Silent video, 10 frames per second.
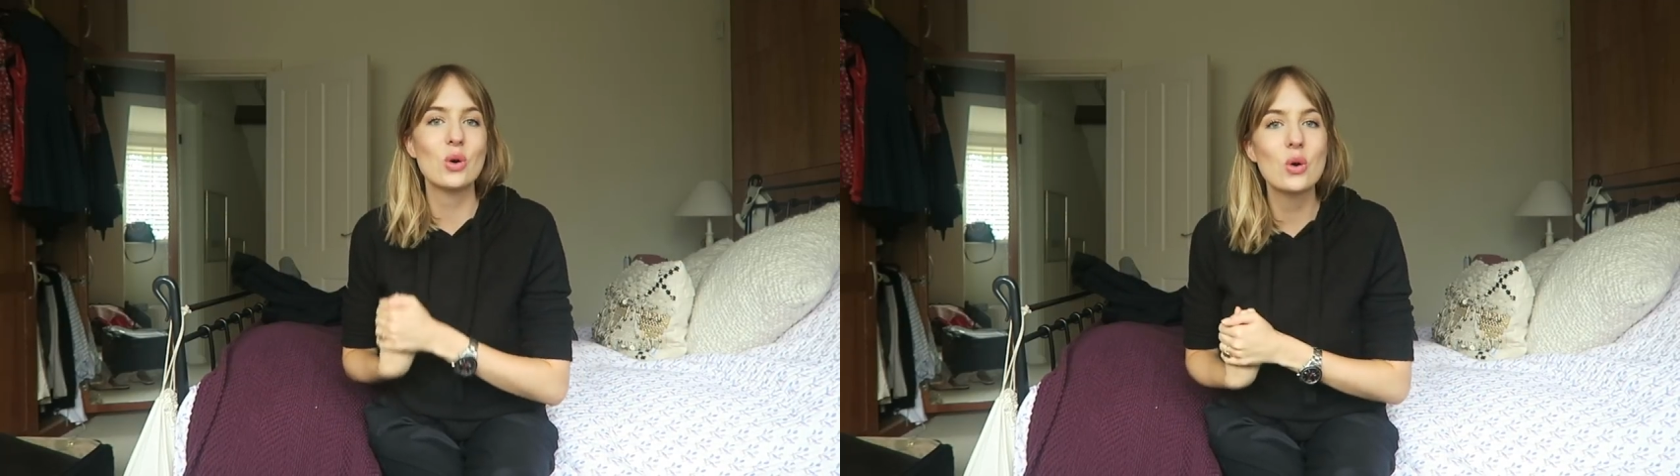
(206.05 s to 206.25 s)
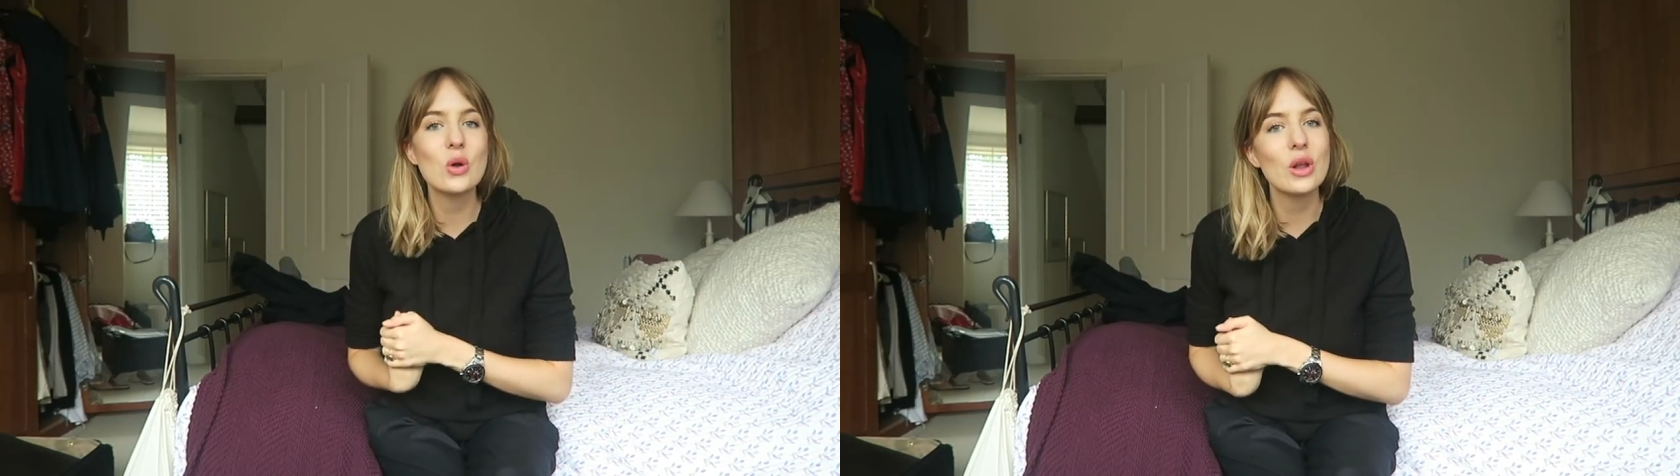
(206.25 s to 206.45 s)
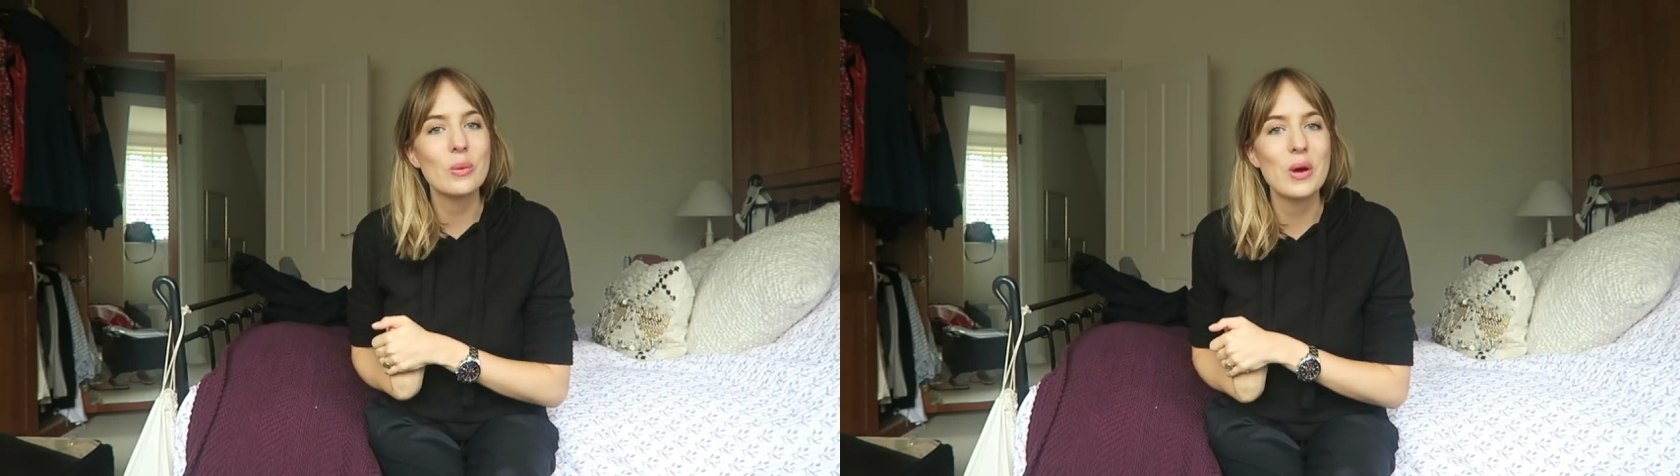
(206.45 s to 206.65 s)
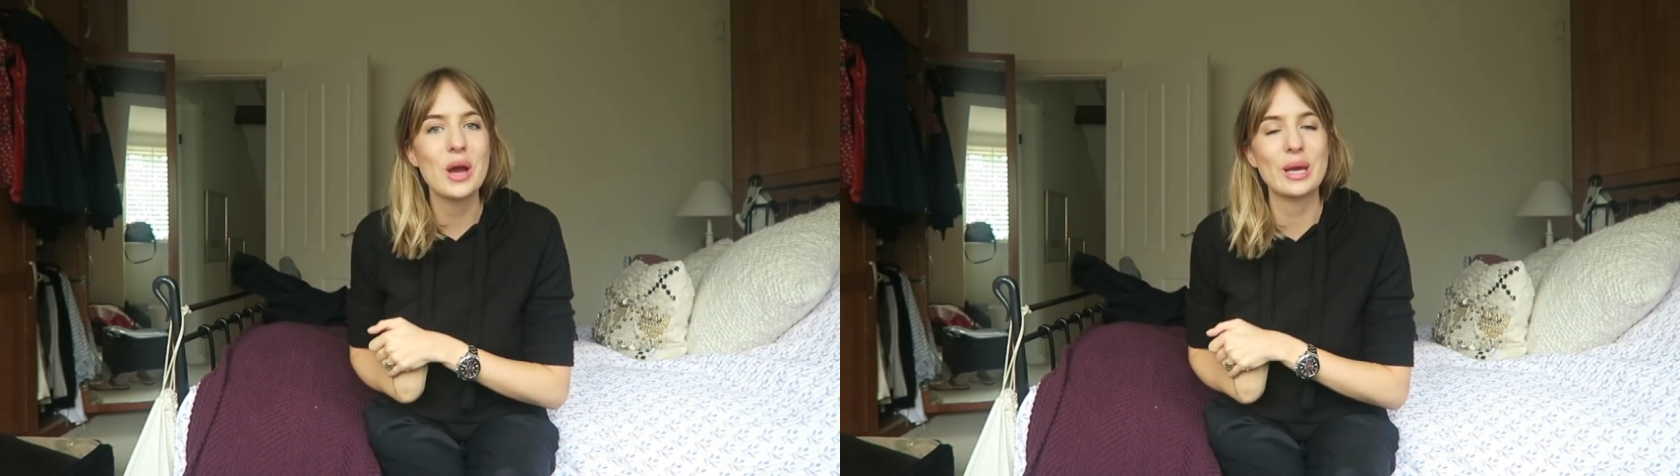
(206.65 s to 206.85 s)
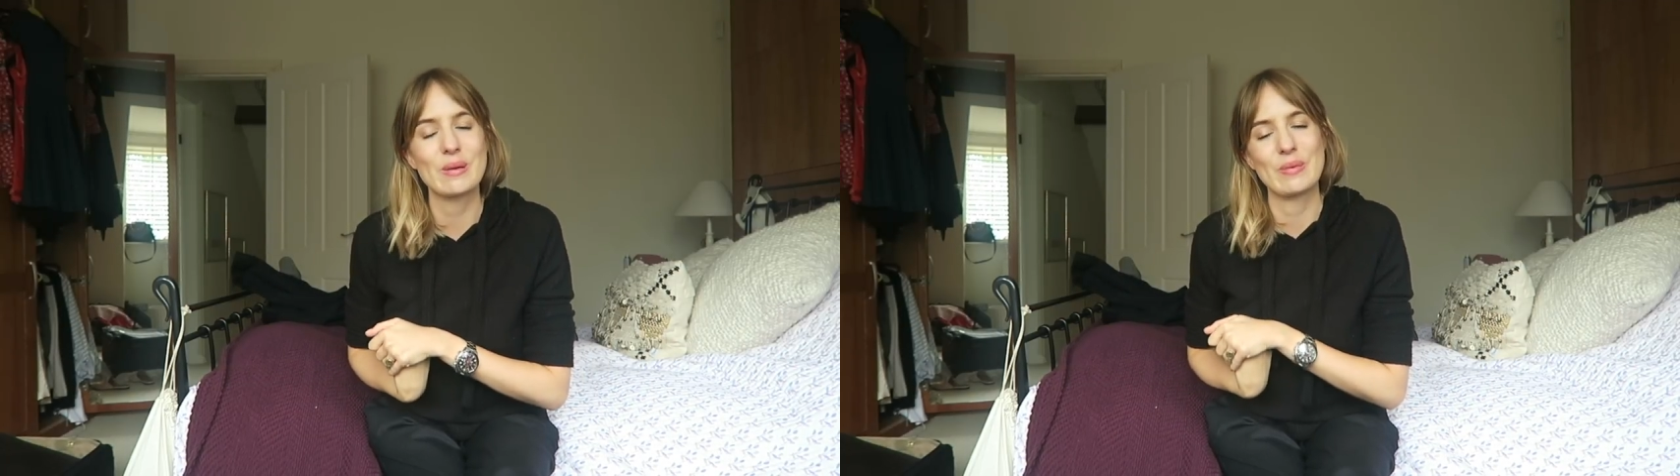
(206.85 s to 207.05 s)
all a
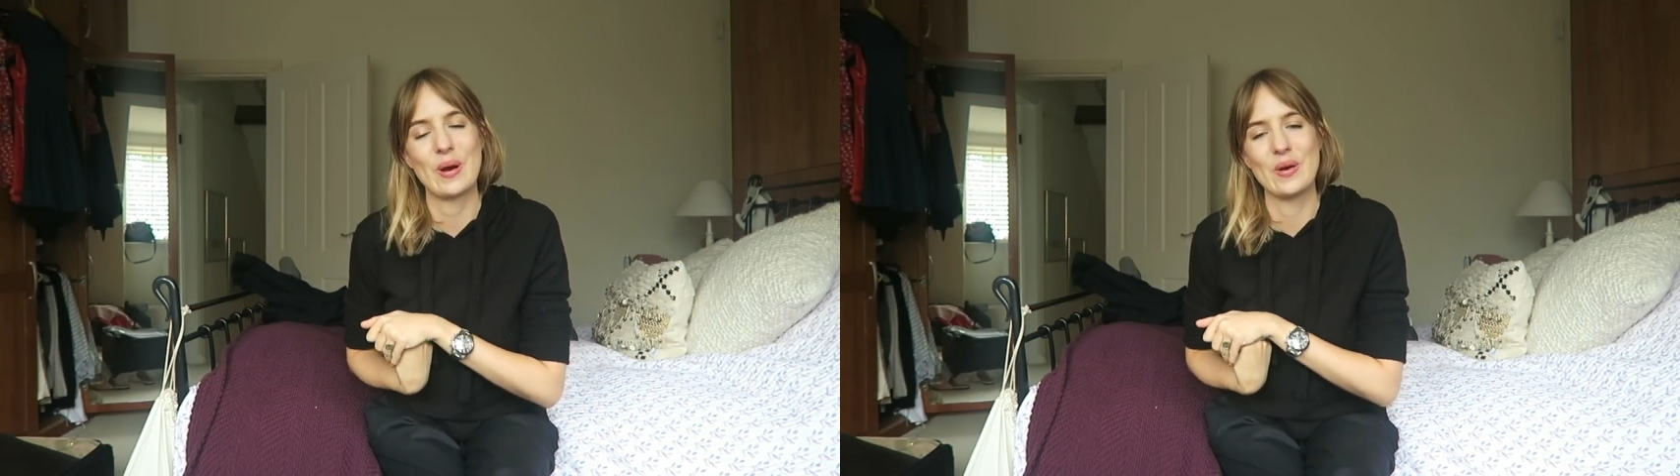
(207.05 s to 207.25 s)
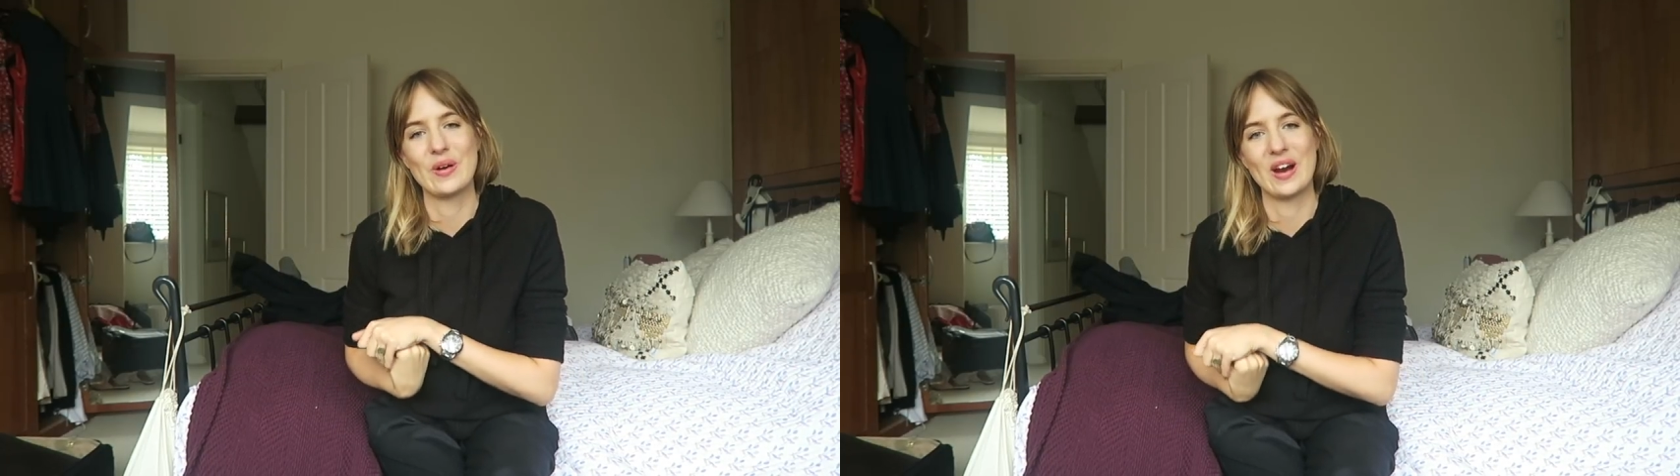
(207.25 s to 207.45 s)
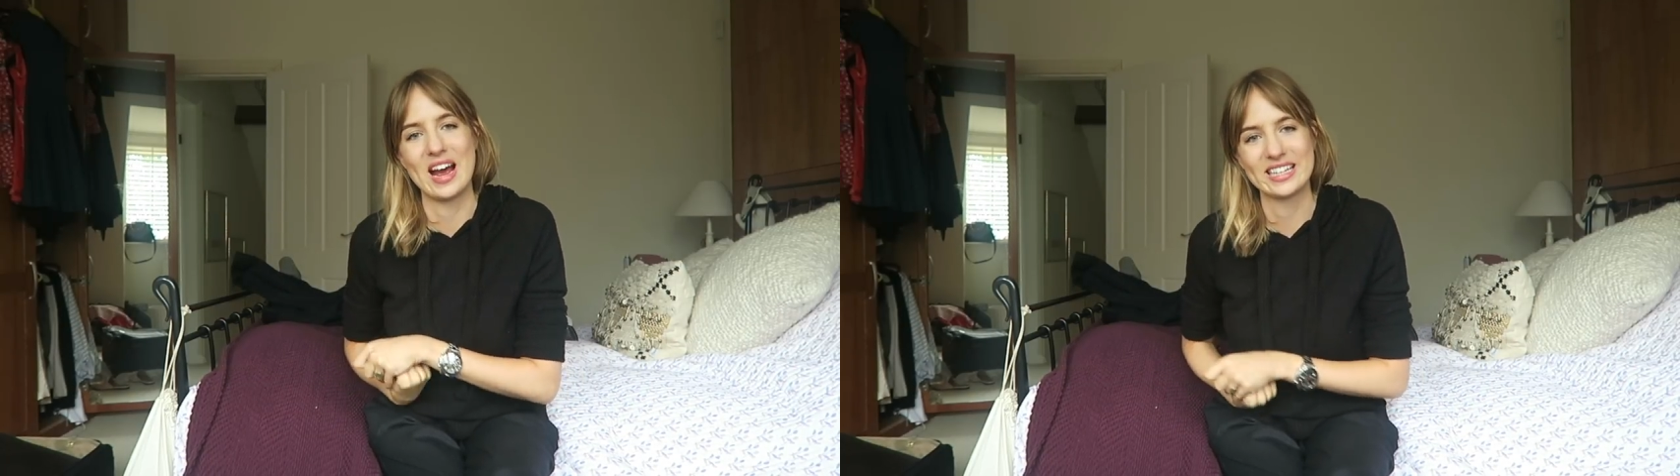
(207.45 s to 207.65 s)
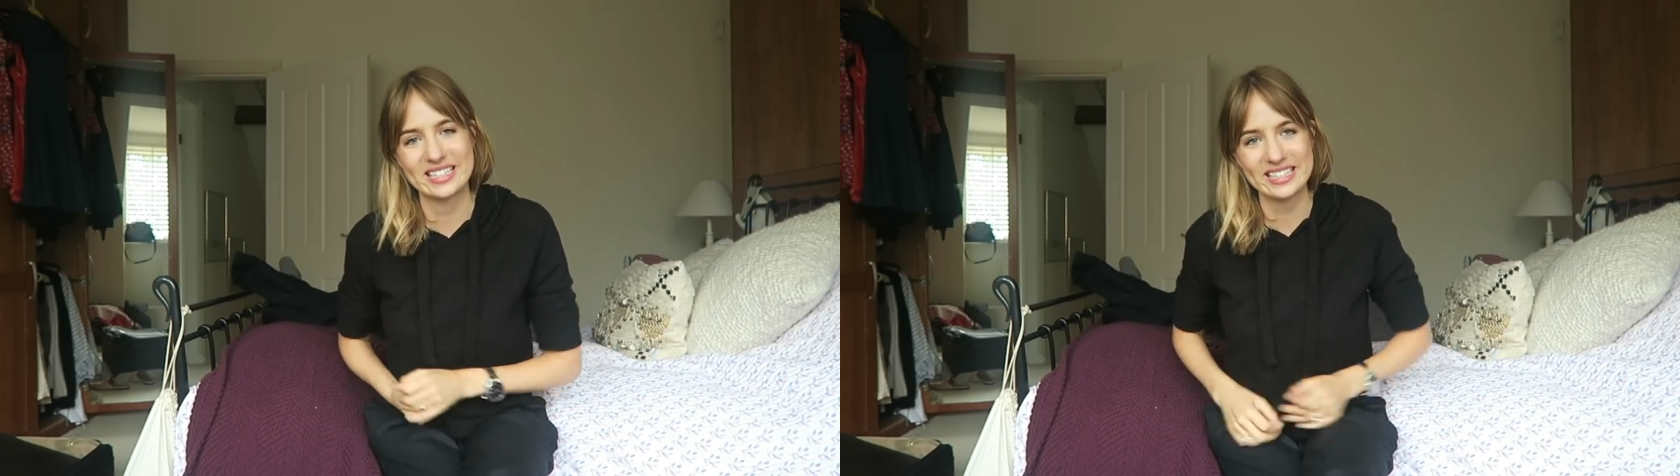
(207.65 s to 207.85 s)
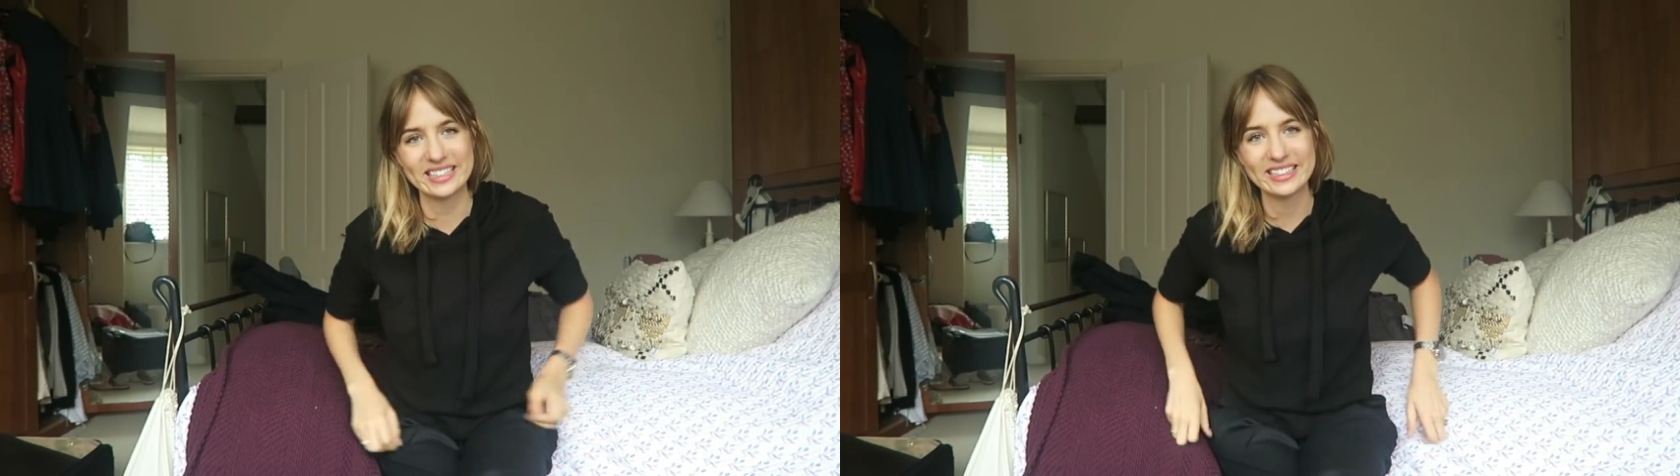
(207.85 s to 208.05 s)
work in
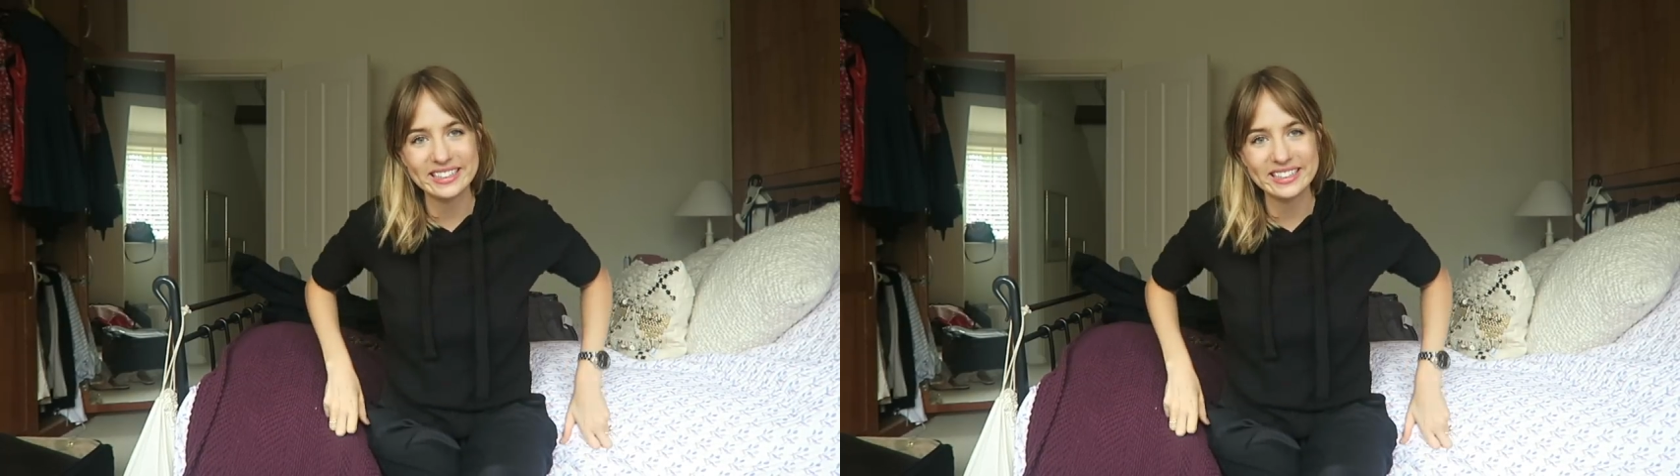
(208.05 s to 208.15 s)
progress